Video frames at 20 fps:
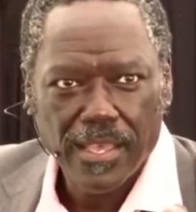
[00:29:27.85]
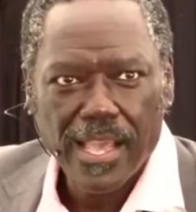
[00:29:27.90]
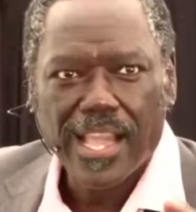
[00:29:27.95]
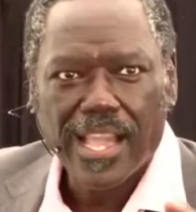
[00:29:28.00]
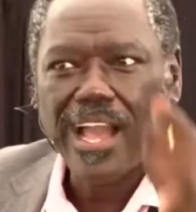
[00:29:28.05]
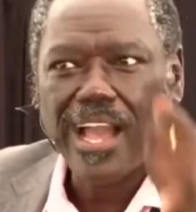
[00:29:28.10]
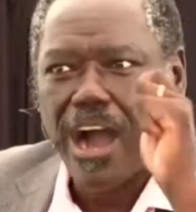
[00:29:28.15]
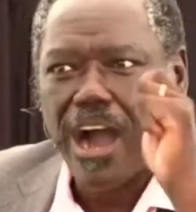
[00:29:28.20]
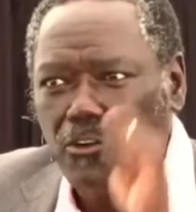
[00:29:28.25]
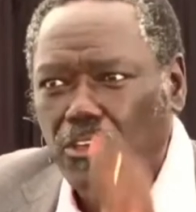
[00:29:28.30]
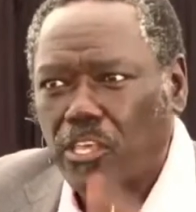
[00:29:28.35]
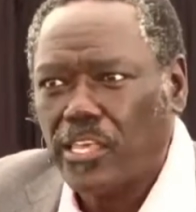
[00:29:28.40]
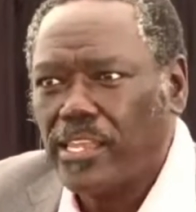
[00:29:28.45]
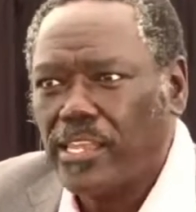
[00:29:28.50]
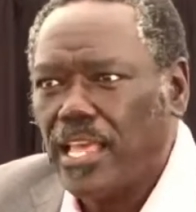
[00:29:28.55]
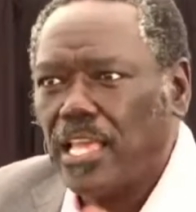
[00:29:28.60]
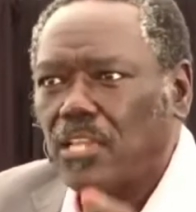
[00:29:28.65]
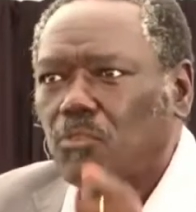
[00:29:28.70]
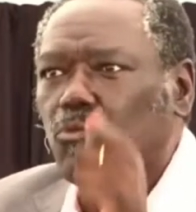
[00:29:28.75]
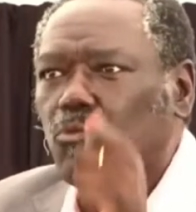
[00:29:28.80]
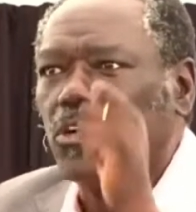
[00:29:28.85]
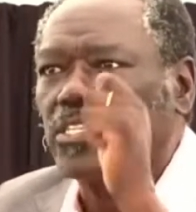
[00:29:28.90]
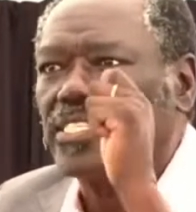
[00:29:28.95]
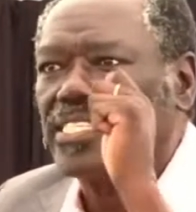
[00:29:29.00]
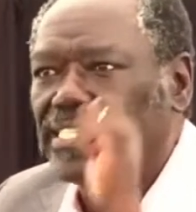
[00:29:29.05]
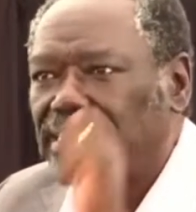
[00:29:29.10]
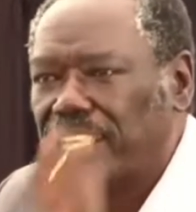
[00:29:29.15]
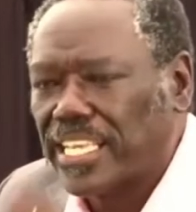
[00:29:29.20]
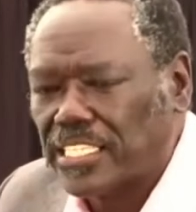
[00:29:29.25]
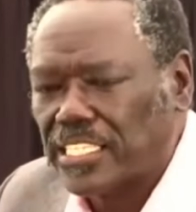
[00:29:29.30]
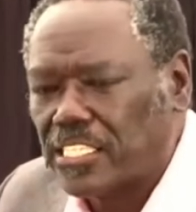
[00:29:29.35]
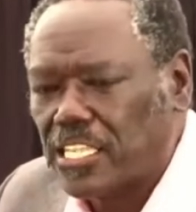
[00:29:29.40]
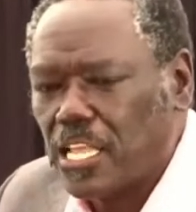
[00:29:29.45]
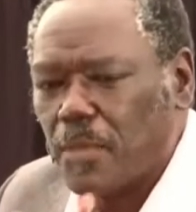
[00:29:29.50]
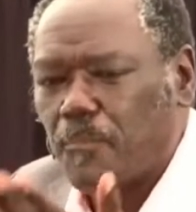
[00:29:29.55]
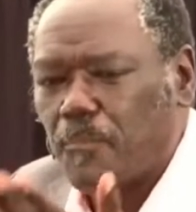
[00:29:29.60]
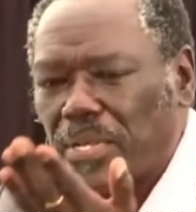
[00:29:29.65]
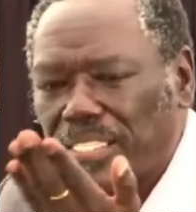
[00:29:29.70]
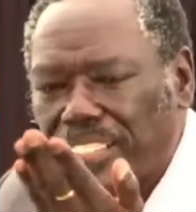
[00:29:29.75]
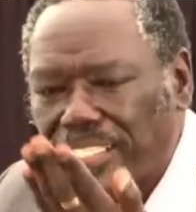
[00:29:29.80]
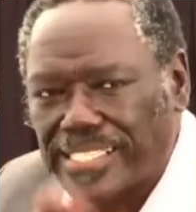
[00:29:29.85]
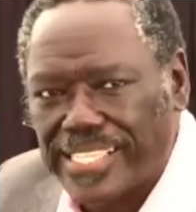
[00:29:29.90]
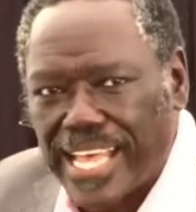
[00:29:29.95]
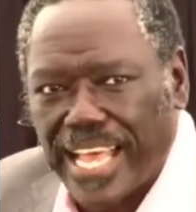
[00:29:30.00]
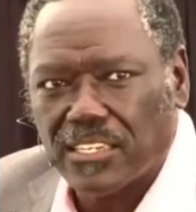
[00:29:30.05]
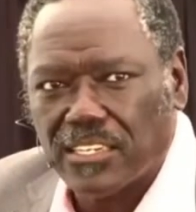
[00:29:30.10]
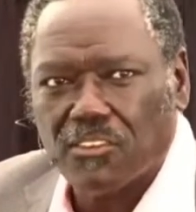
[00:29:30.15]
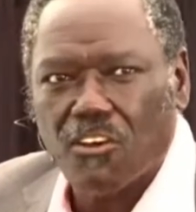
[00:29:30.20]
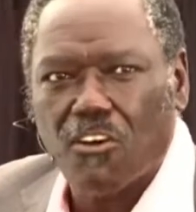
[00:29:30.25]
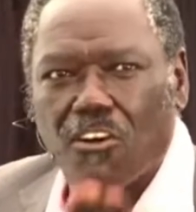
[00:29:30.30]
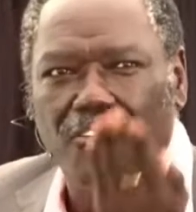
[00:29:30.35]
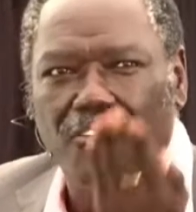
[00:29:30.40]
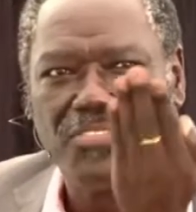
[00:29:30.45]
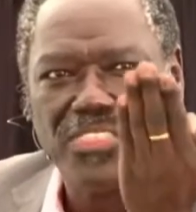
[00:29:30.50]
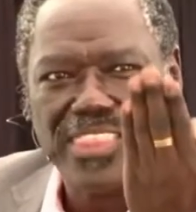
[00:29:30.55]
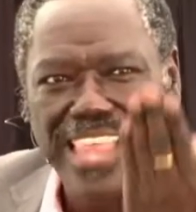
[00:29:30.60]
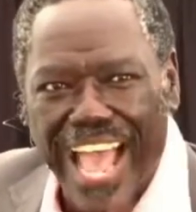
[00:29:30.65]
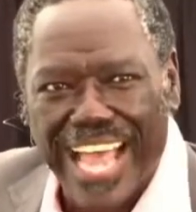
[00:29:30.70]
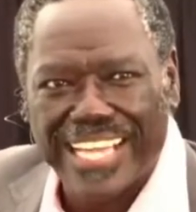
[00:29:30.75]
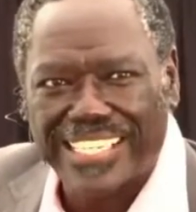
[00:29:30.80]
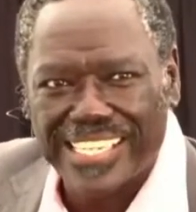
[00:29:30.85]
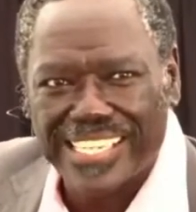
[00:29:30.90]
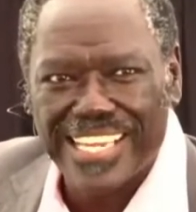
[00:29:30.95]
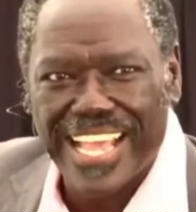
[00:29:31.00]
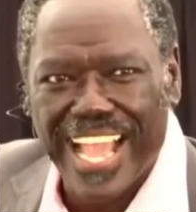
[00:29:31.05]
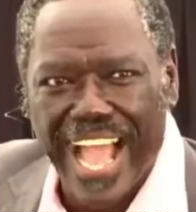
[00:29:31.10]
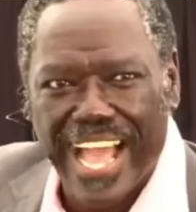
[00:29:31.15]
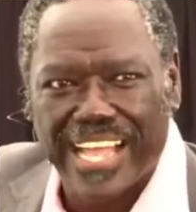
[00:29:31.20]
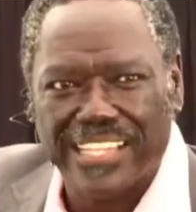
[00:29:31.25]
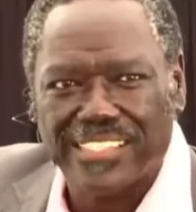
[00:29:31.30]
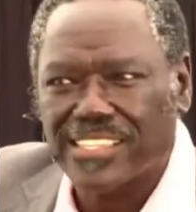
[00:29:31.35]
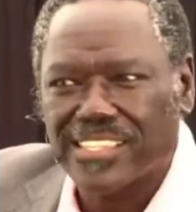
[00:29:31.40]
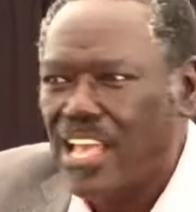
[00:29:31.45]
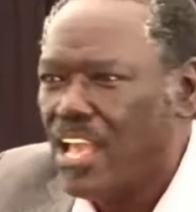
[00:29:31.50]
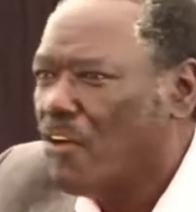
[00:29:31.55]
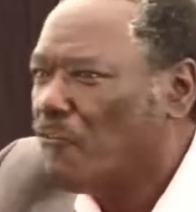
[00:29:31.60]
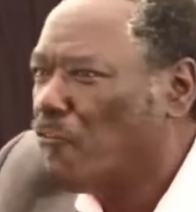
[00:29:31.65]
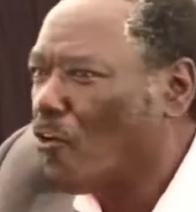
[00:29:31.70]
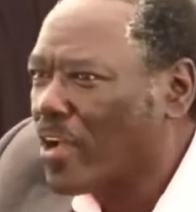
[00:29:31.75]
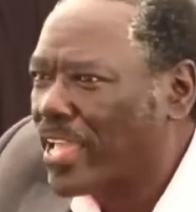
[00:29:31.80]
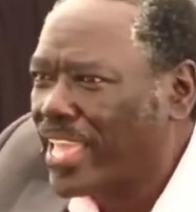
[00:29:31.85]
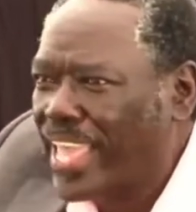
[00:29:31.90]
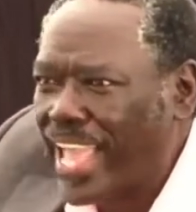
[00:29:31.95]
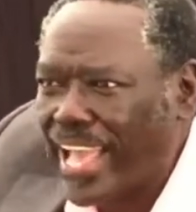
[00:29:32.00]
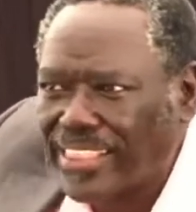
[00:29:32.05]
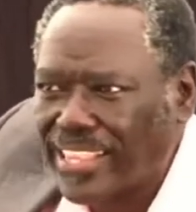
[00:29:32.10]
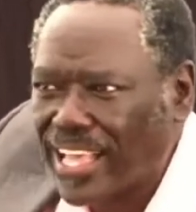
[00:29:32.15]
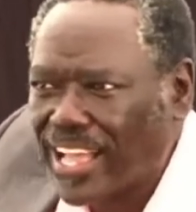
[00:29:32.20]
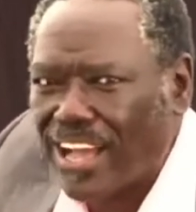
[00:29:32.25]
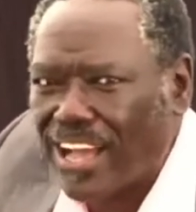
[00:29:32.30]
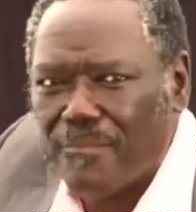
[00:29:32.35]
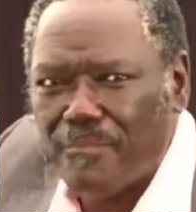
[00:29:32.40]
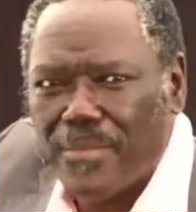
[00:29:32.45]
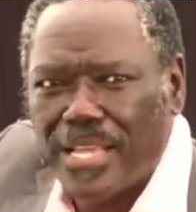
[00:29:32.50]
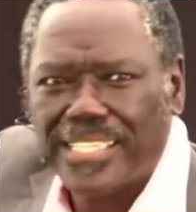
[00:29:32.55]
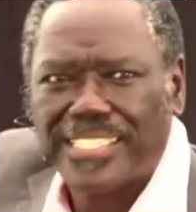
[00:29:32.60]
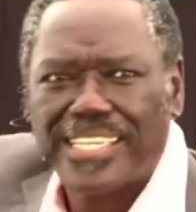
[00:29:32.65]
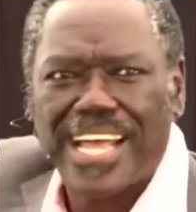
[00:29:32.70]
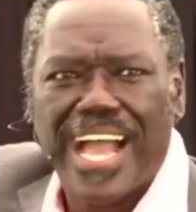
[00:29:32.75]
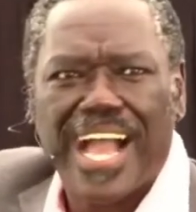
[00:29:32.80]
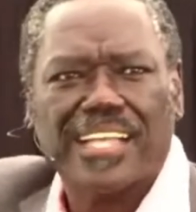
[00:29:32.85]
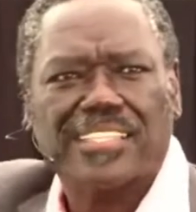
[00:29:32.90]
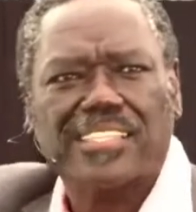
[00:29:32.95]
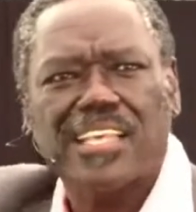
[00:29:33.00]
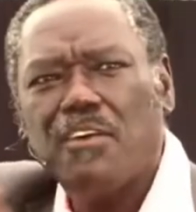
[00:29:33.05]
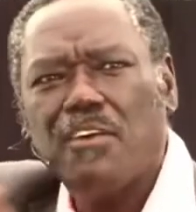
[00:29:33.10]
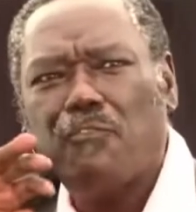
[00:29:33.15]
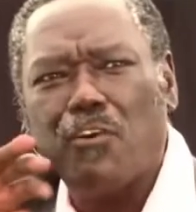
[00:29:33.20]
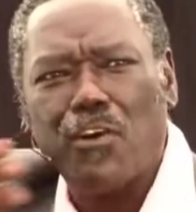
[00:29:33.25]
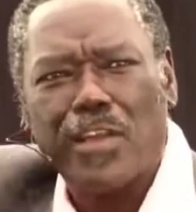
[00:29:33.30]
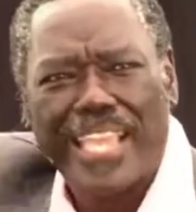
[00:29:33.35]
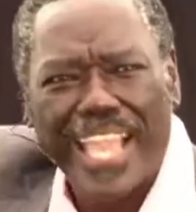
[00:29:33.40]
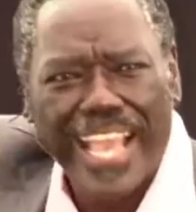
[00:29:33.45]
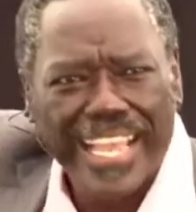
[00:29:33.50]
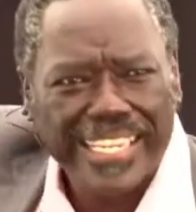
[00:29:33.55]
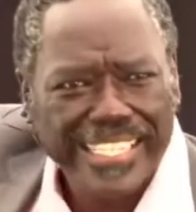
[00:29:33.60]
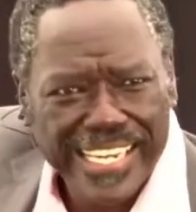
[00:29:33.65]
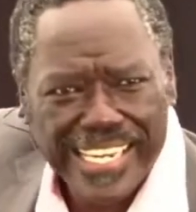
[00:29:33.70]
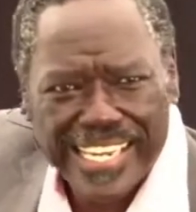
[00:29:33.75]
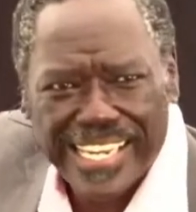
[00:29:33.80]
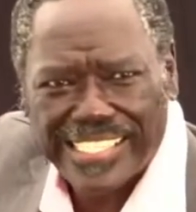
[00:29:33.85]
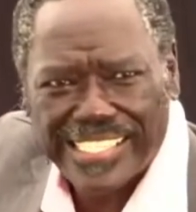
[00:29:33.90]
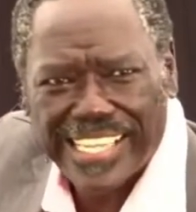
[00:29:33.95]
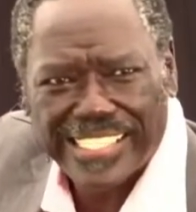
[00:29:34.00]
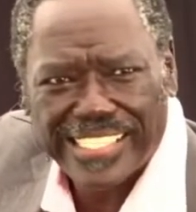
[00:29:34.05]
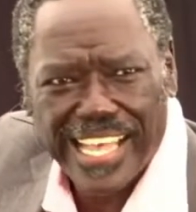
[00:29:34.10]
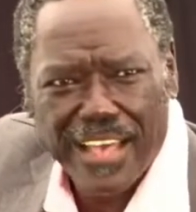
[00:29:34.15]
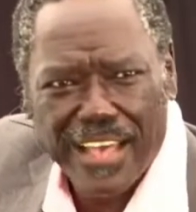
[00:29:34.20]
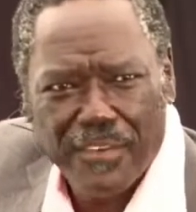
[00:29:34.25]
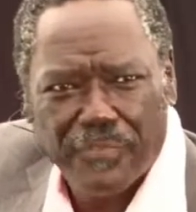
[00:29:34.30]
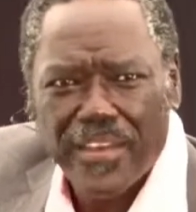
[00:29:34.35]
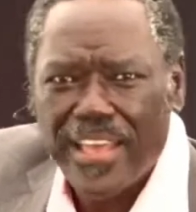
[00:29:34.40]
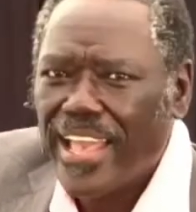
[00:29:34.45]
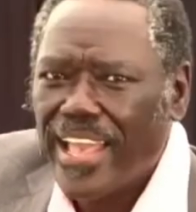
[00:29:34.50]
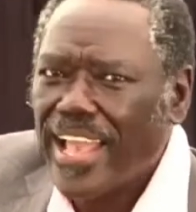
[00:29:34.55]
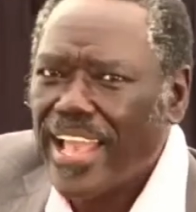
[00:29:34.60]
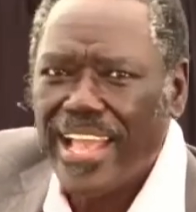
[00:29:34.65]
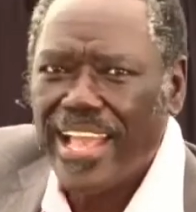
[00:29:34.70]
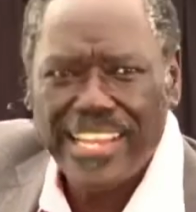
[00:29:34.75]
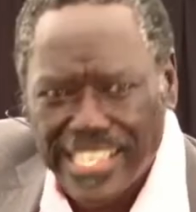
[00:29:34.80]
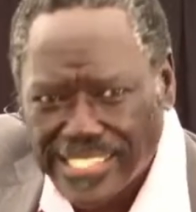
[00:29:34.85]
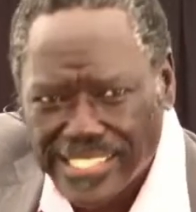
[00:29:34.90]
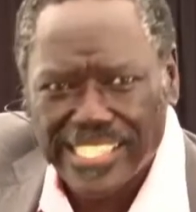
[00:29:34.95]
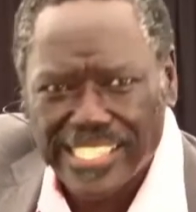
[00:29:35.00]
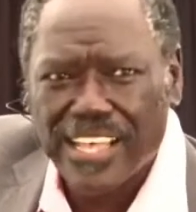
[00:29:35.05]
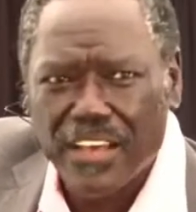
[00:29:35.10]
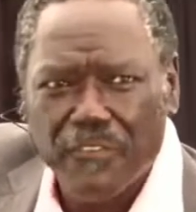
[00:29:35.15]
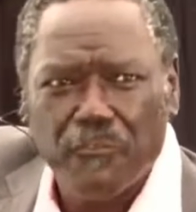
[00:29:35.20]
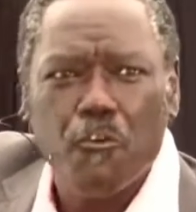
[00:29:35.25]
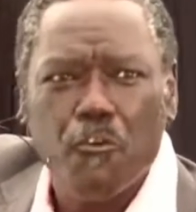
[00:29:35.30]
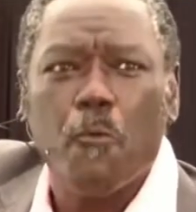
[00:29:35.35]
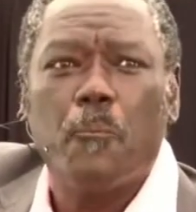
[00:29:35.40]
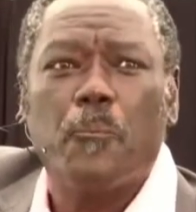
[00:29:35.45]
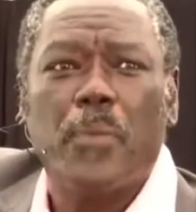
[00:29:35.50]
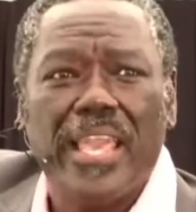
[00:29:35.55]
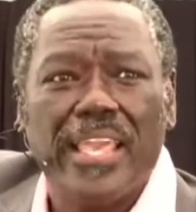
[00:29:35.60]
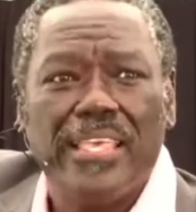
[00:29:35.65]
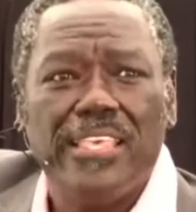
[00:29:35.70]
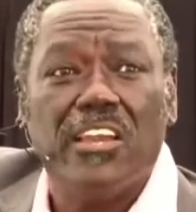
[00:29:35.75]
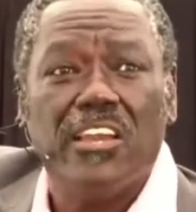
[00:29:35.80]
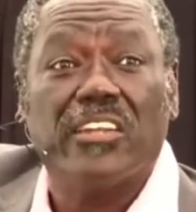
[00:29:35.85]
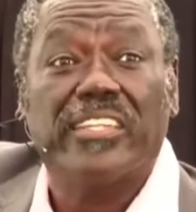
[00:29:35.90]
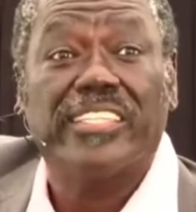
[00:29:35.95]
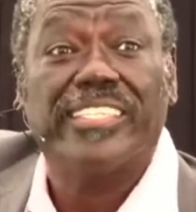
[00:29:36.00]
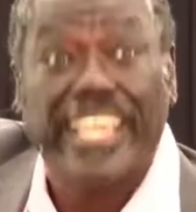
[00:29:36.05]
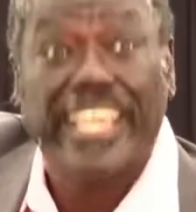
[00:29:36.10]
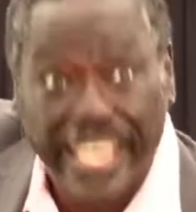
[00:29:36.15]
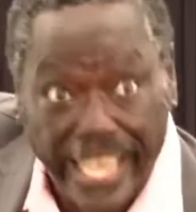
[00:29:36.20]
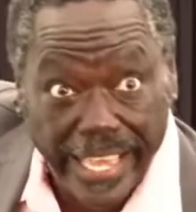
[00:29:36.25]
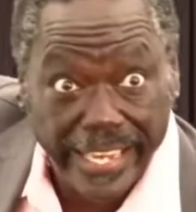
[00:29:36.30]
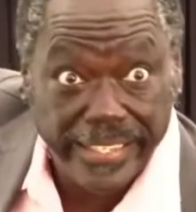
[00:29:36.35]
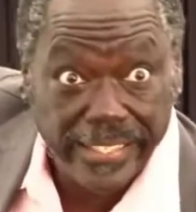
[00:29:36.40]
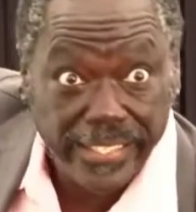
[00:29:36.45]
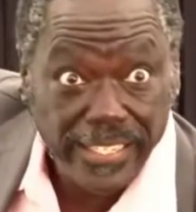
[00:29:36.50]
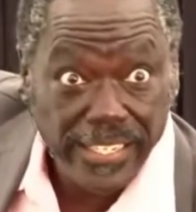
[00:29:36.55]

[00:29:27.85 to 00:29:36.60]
Calculate what 60% of that in your hands. Forget the government tax. Forget NSSF. NSSF will pay your ticket